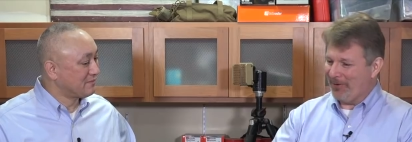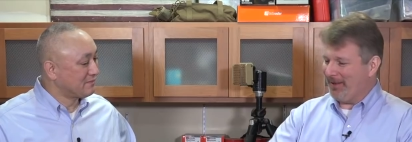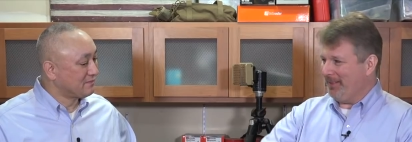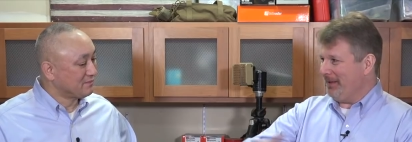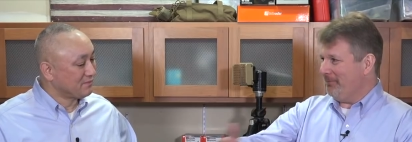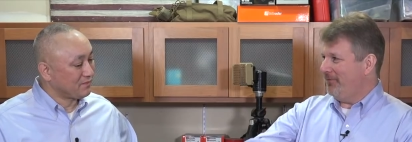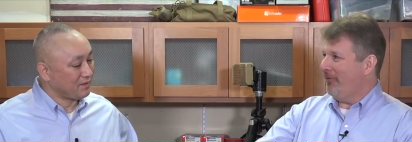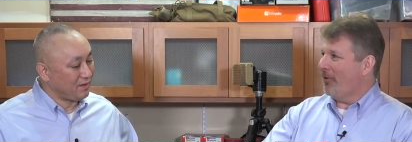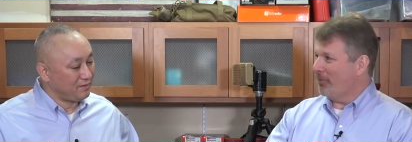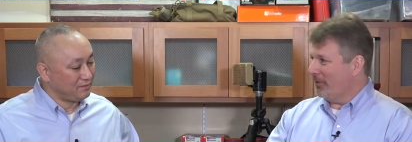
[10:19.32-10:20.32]
Speaker 1: great leap
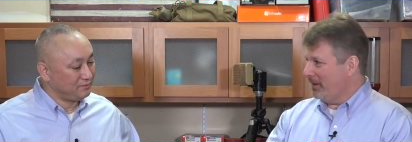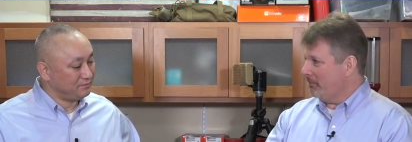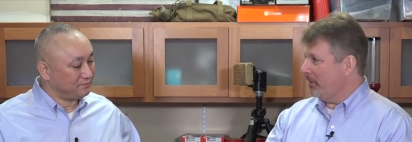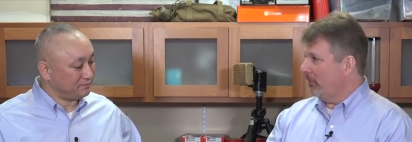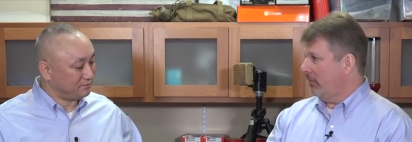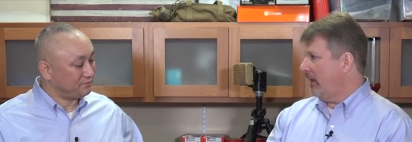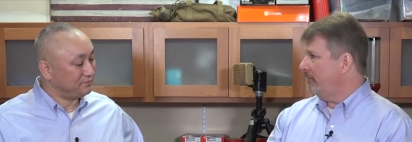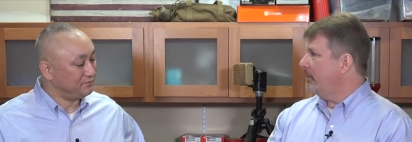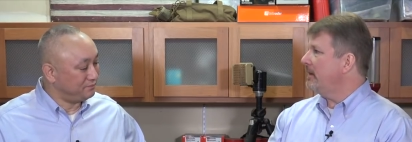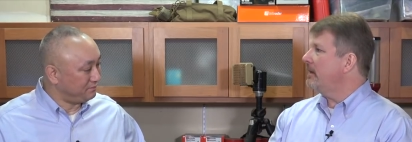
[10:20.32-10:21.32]
Speaker 2: forward in barrel
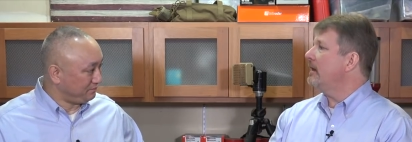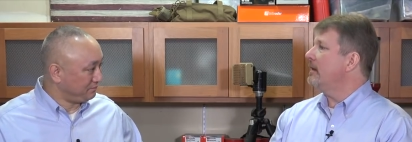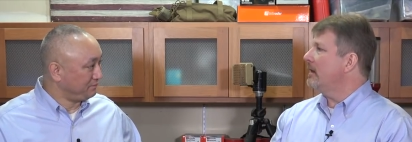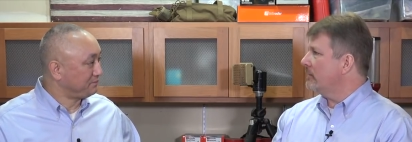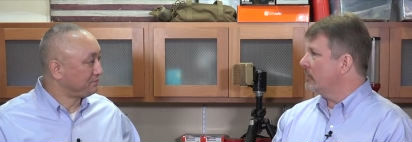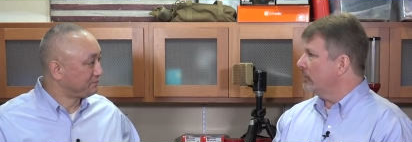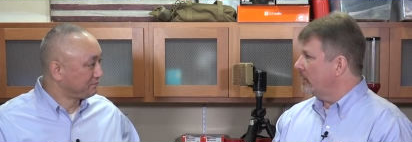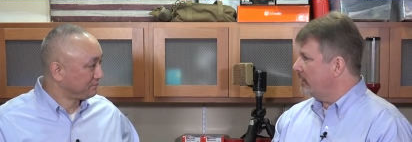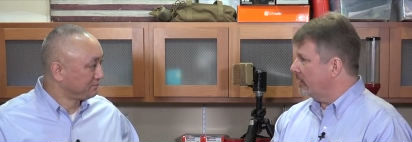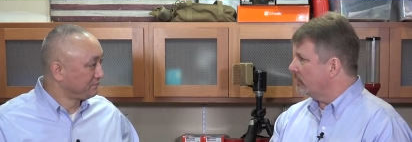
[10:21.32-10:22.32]
life, but it, it,
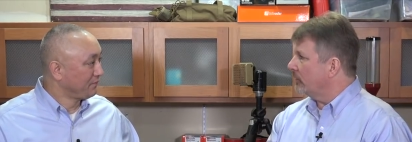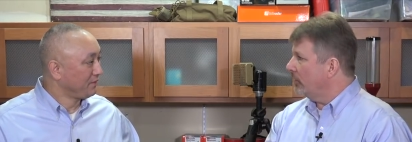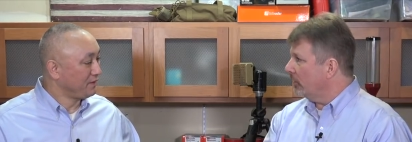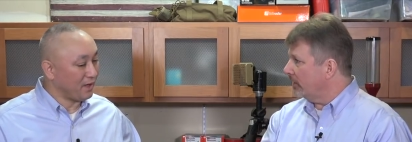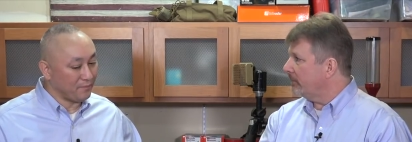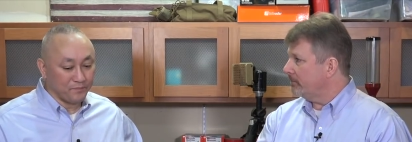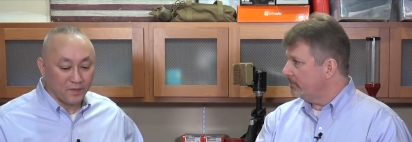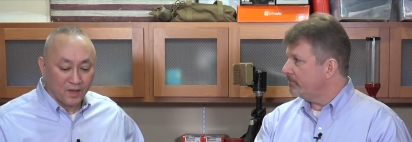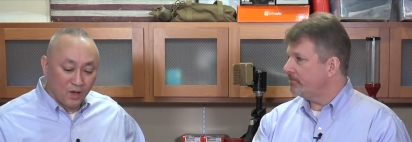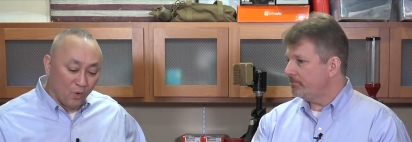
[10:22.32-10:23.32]
certainly doesn't hurt. Yeah.
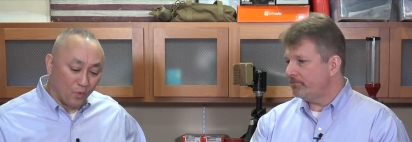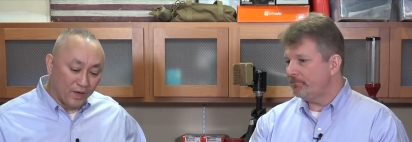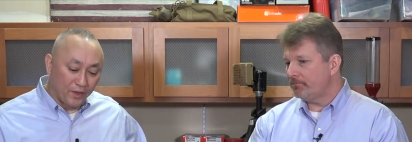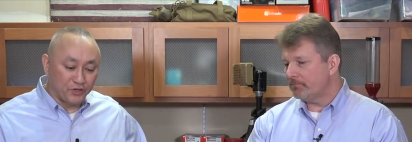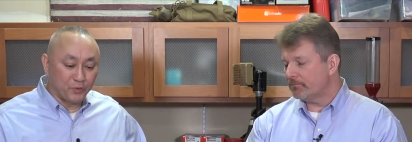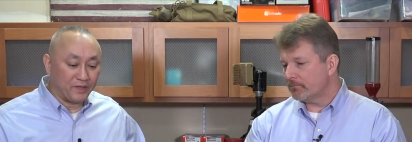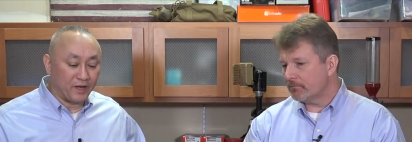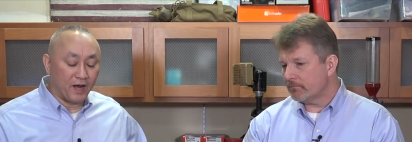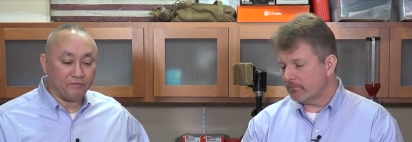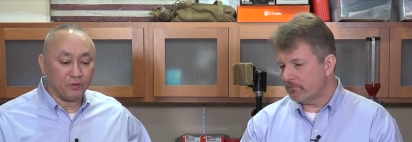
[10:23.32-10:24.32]
One other trend
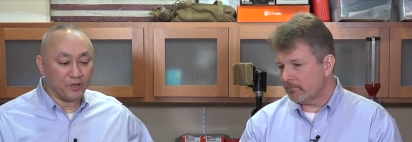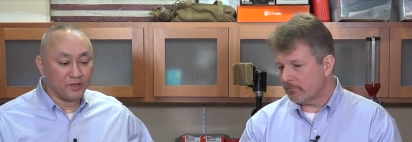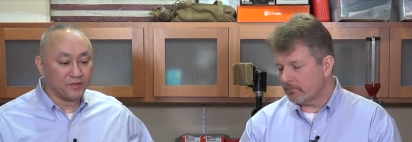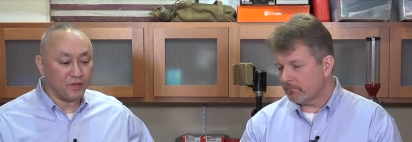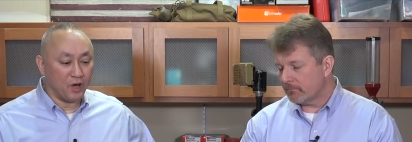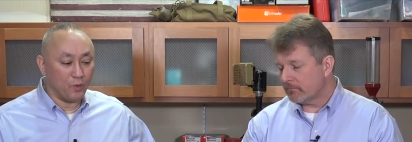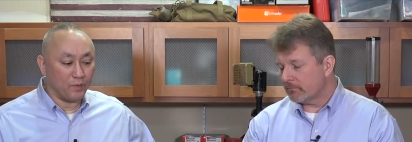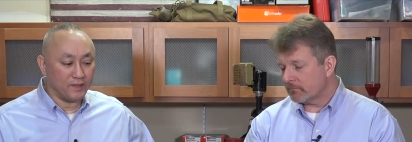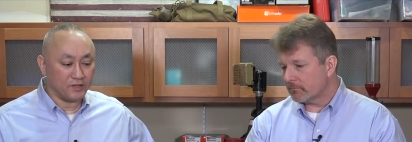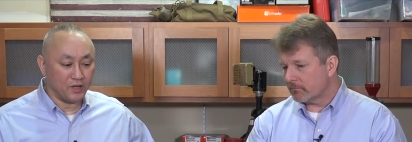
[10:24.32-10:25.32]
that I've noticed though
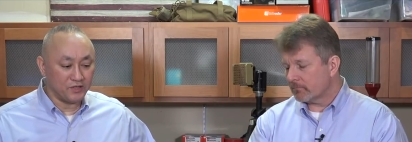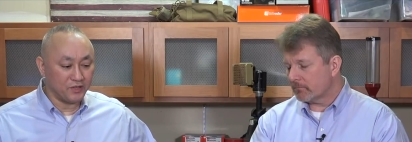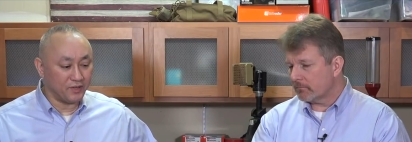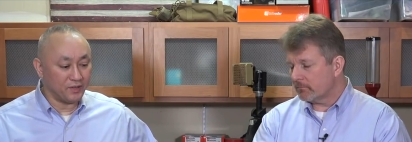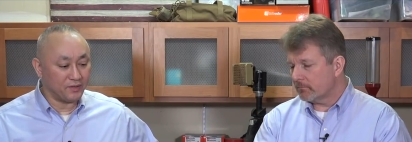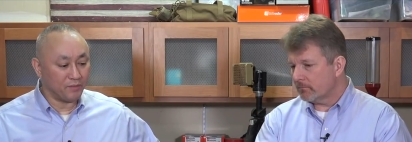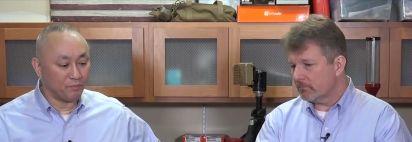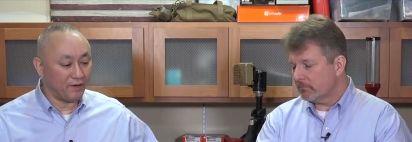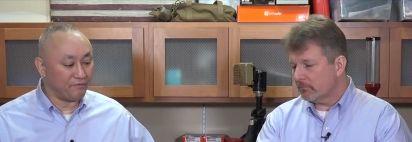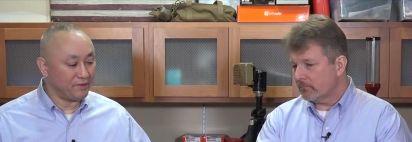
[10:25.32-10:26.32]
is also the the
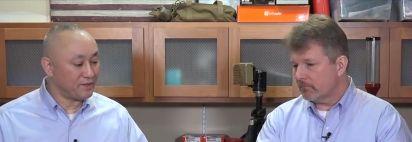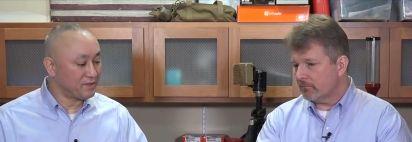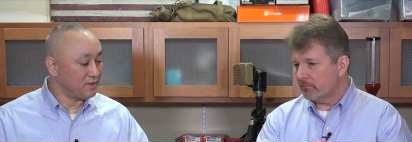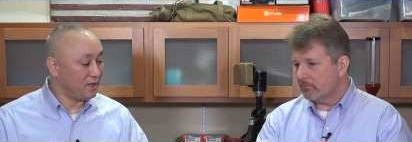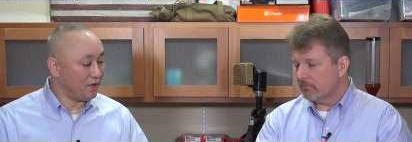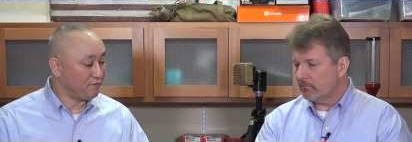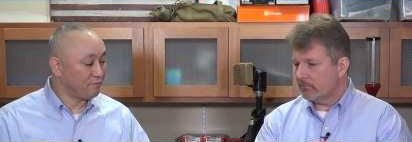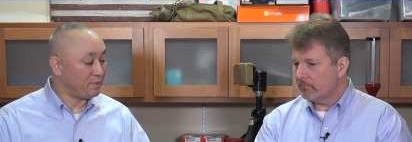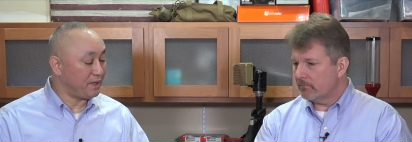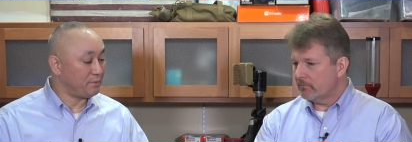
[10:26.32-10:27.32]
prevalence
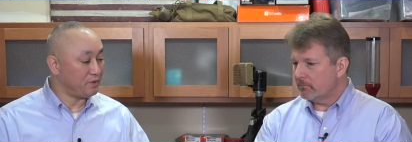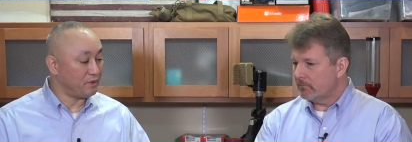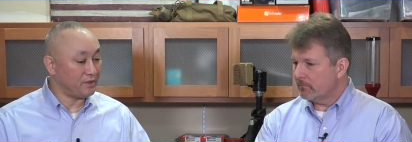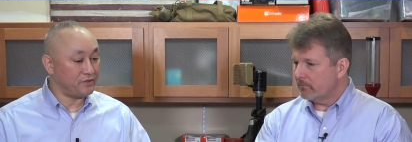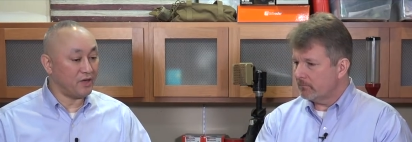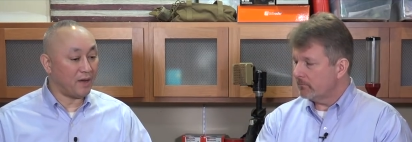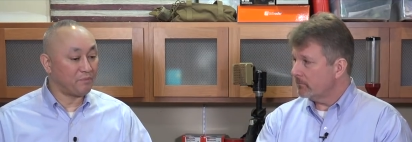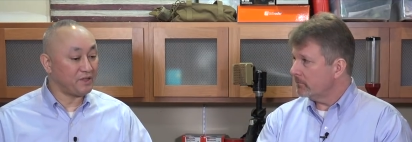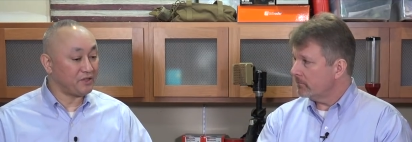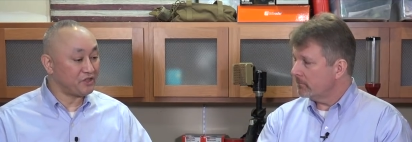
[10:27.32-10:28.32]
of people
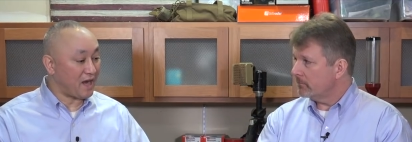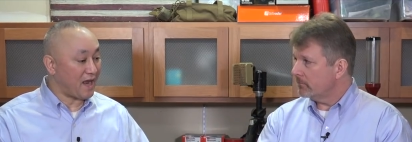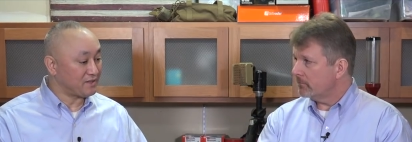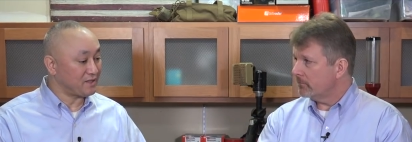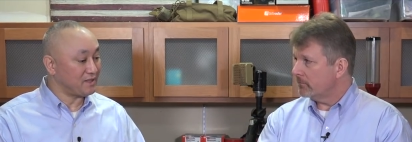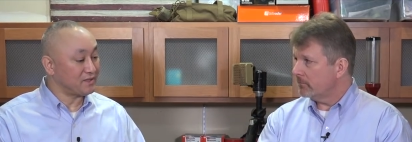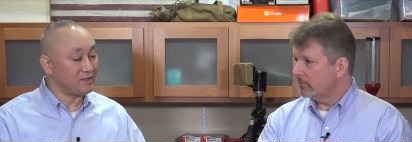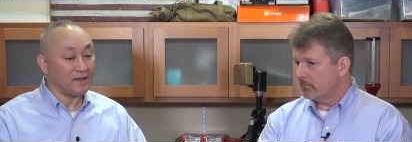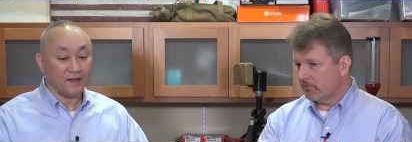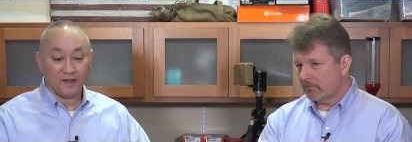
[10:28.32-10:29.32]
adopting chassis.
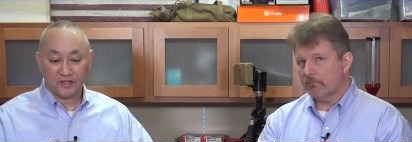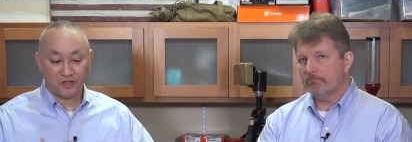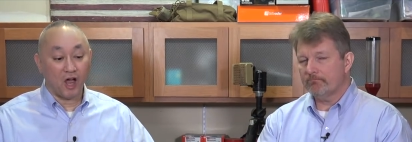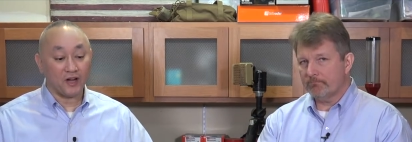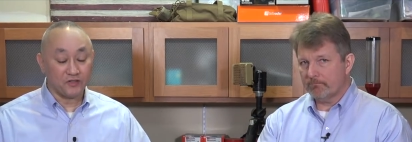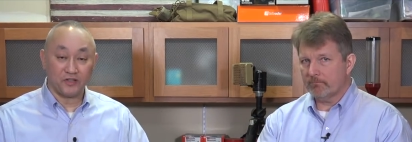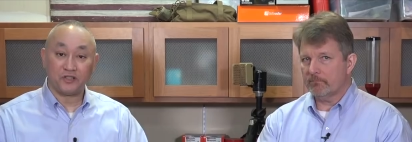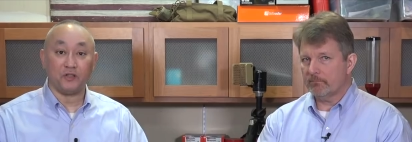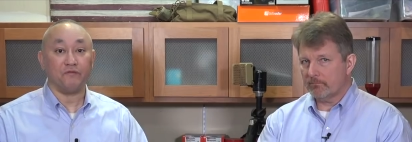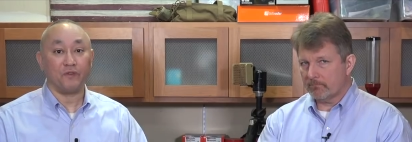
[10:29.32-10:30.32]
Stocks are
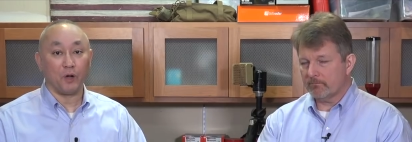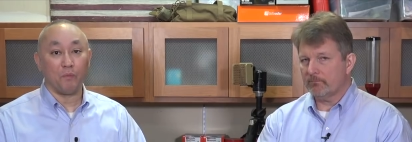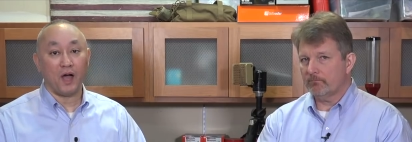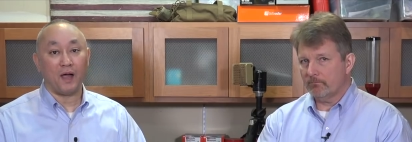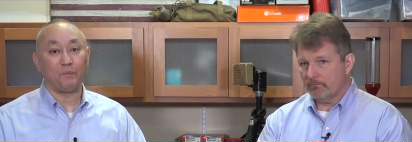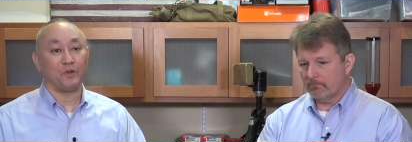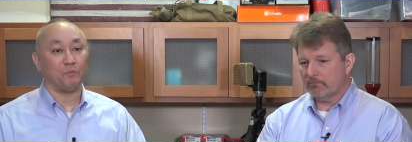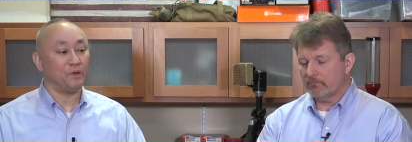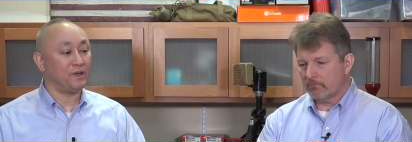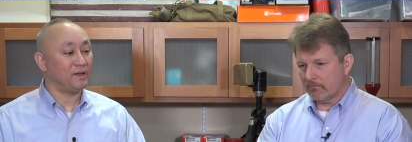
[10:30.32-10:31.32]
still very popular,
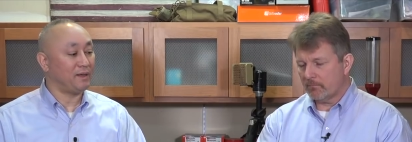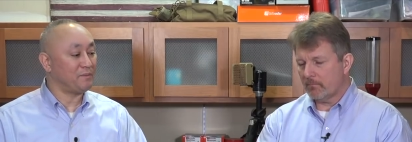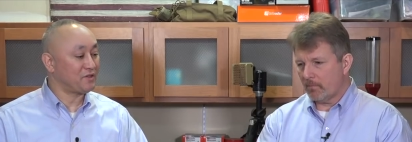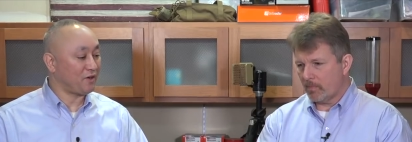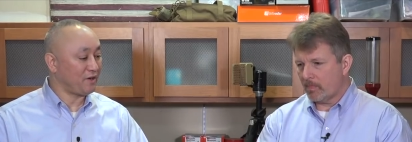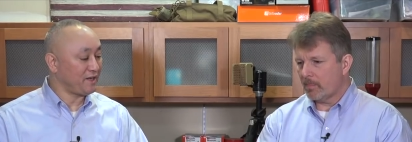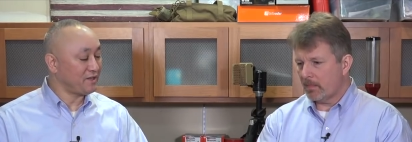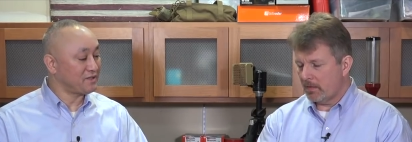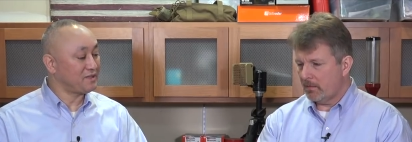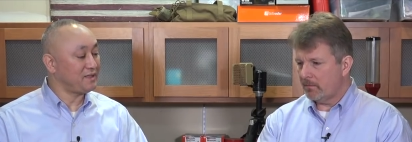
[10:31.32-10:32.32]
but I'm starting
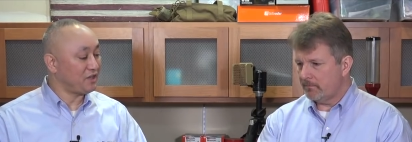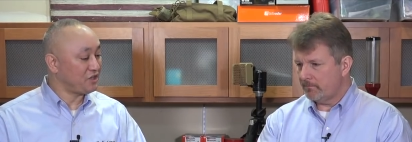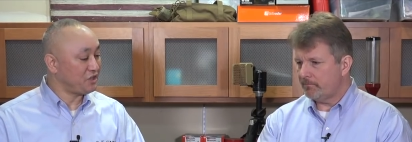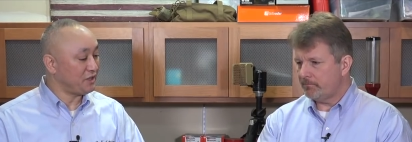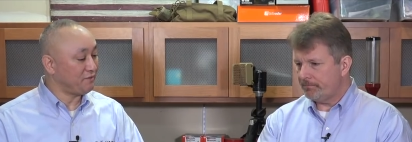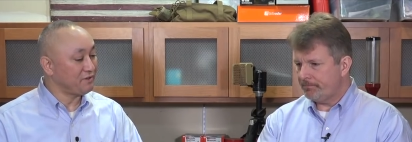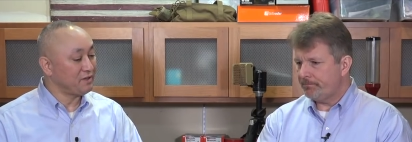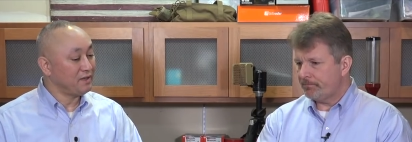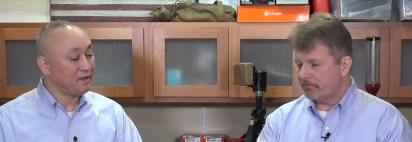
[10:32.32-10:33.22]
to see a shift